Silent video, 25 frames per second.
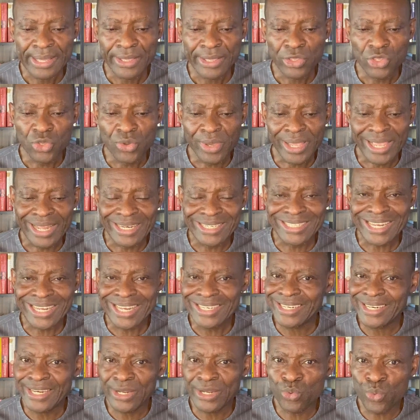You can
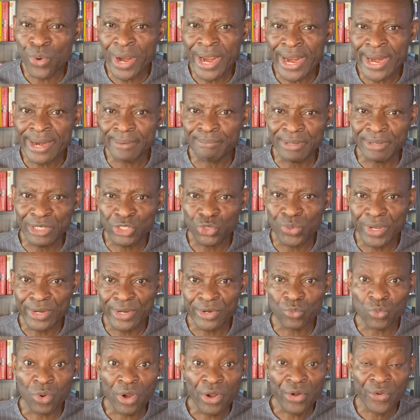charge anywhere
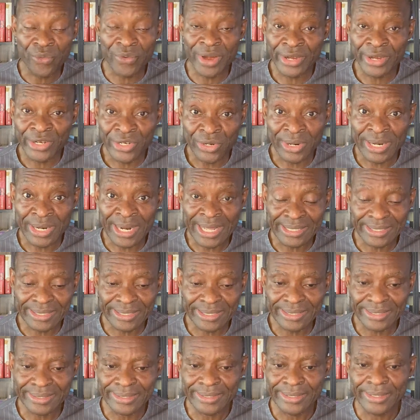between
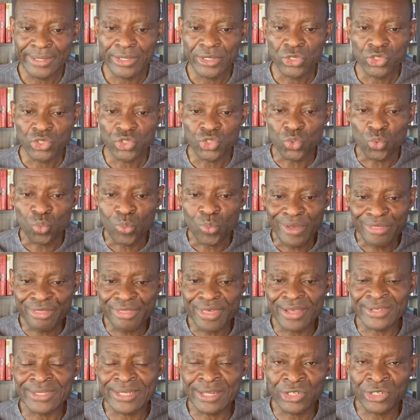$100 to
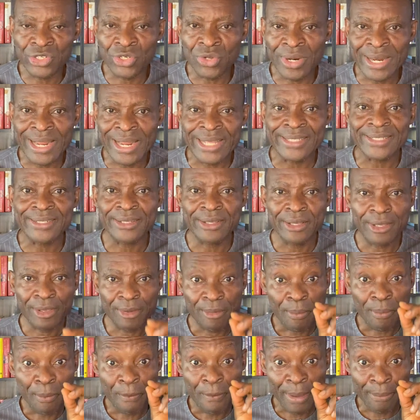$1,000
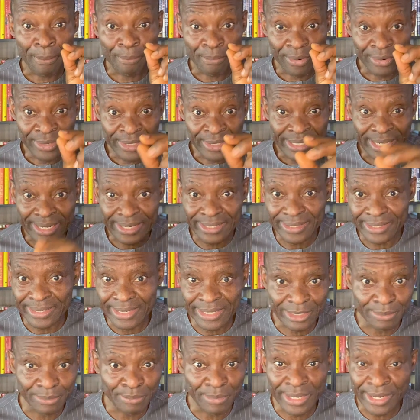per project.
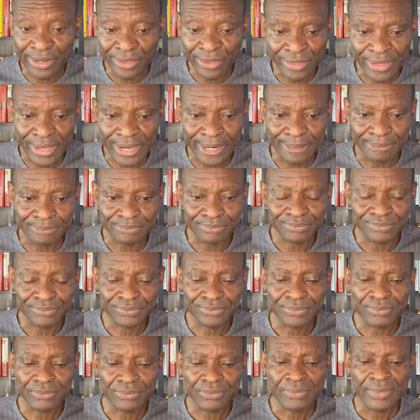There's money there.
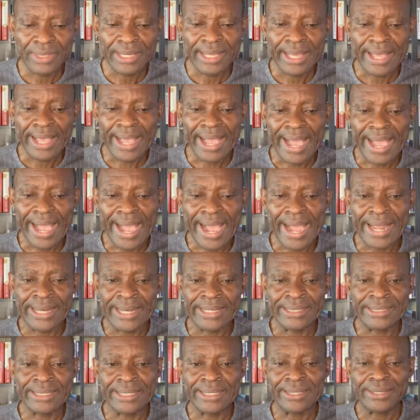
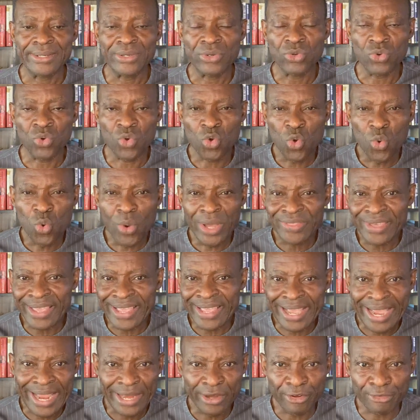And who are the
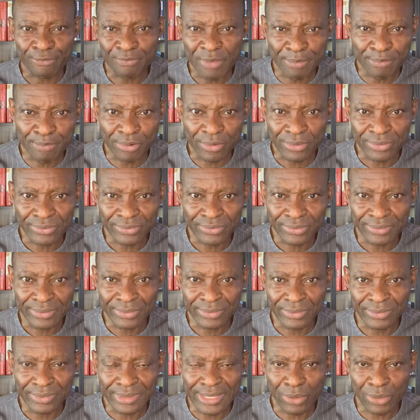kind of people
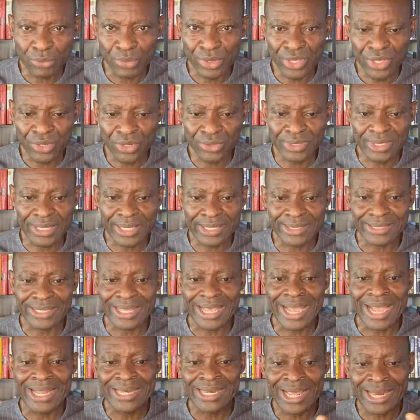that will use this?
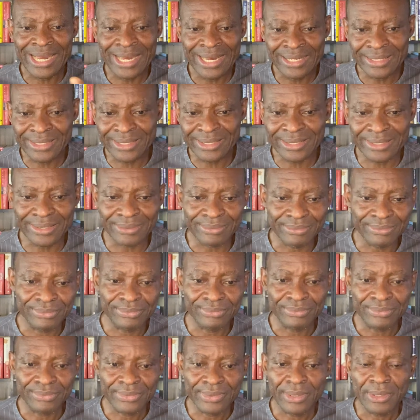Analysts,
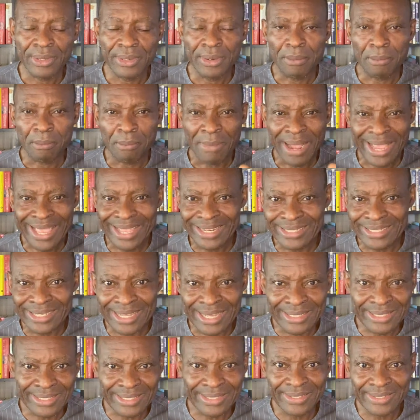
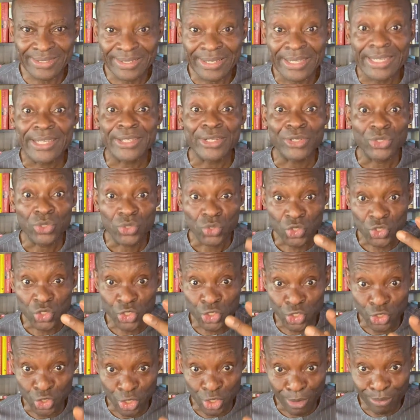marketers,
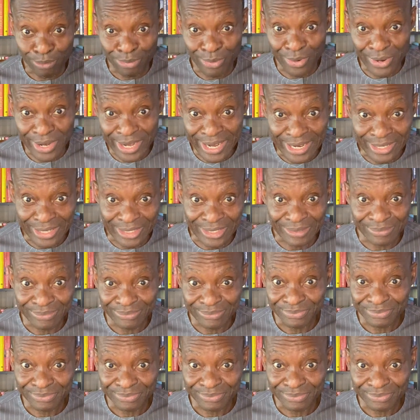stockbrokers.